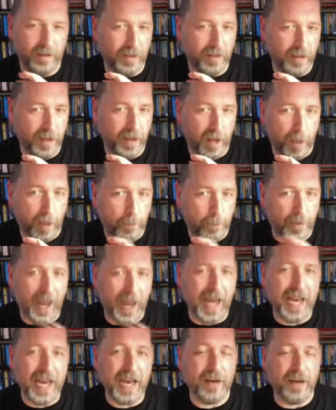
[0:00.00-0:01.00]
a
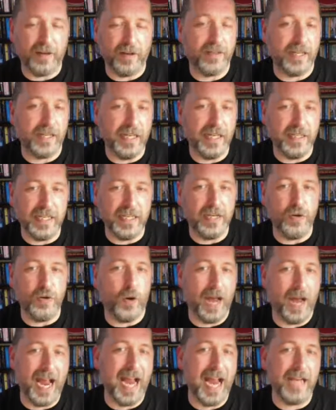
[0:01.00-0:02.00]
planet is in
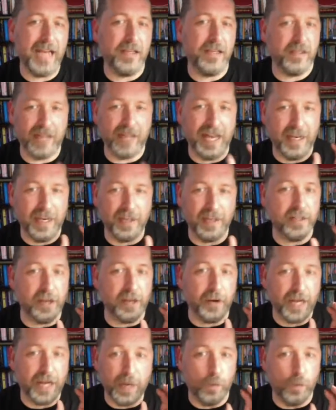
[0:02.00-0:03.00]
your hands, and
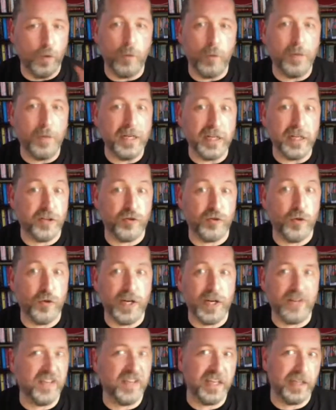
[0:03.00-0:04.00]
it will be
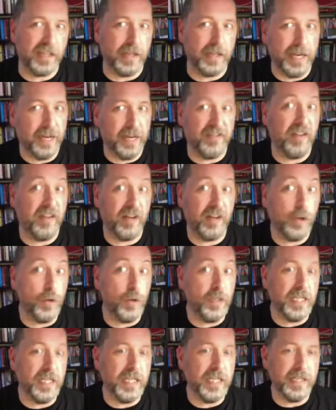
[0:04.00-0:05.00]
destroyed if it
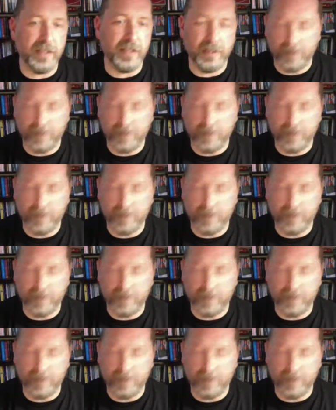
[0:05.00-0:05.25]
loses.